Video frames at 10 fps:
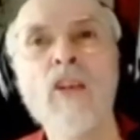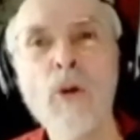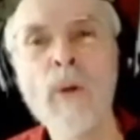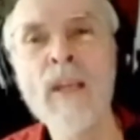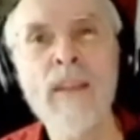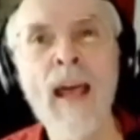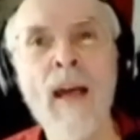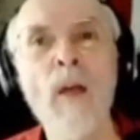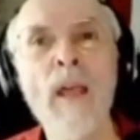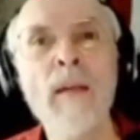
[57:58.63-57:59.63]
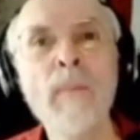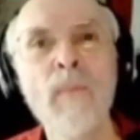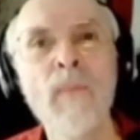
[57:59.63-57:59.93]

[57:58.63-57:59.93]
Doing it that way